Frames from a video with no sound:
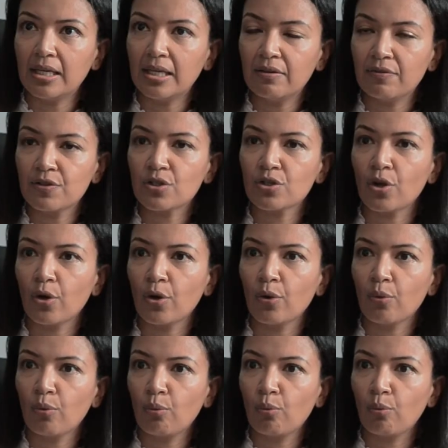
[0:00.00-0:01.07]
If
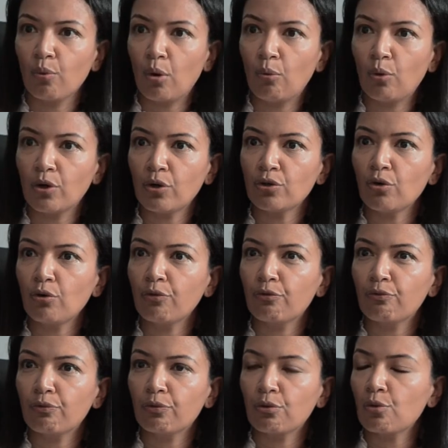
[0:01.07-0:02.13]
so, what are your
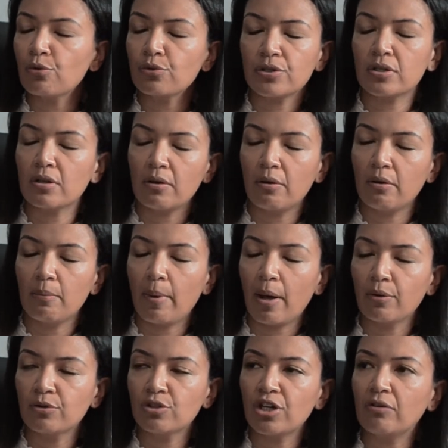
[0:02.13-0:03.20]
thoughts
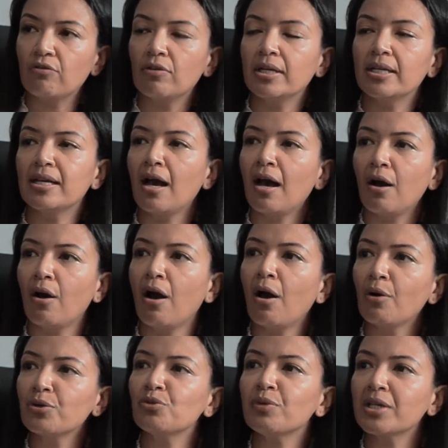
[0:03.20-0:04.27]
about generally
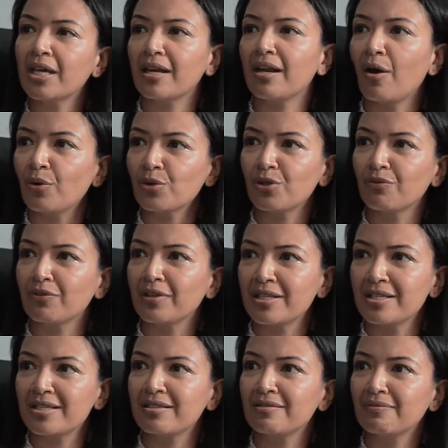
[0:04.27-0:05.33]
how do we get out of this
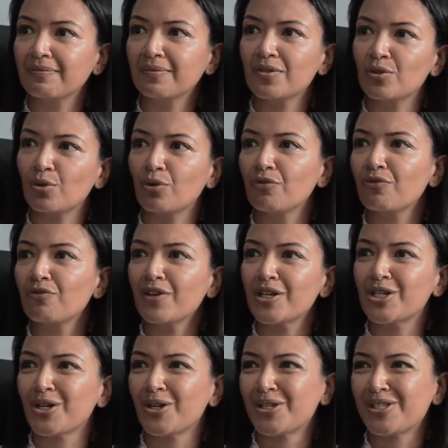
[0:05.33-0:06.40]
sort of
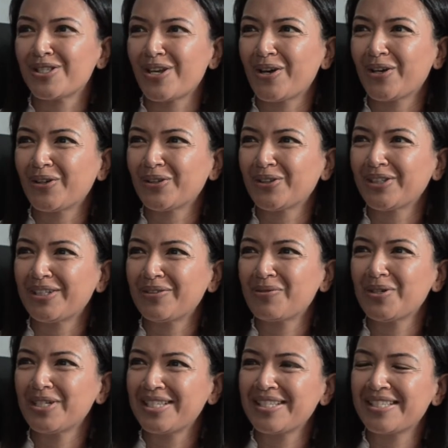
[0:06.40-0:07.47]
vicious circle that
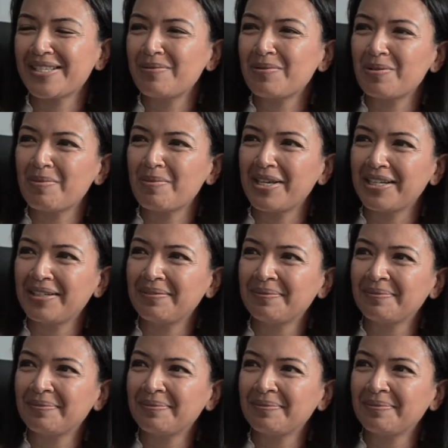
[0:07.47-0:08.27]
we seem to be in?